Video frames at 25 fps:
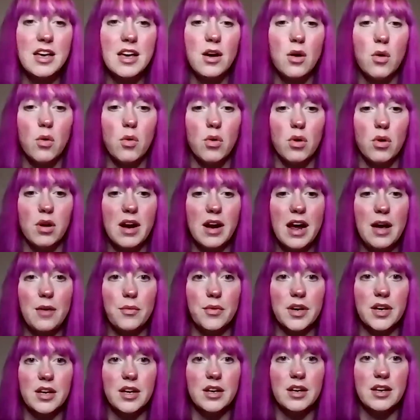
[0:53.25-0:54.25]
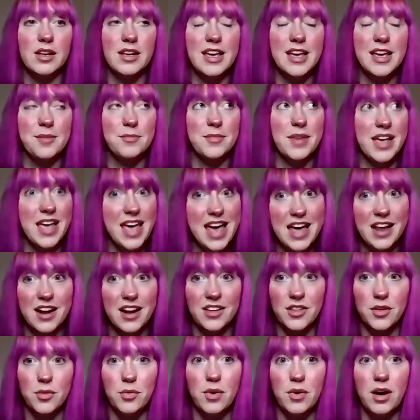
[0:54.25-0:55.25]
Or I would hit my head on
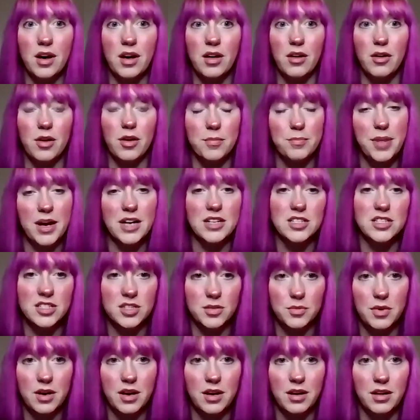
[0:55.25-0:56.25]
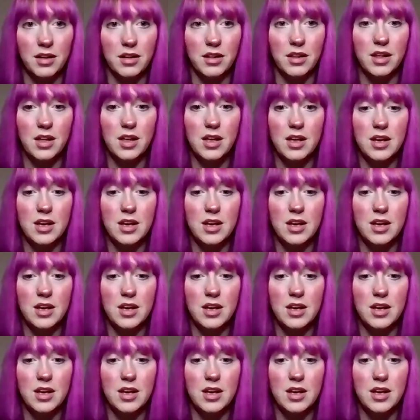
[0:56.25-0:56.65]
the wall or punch the wall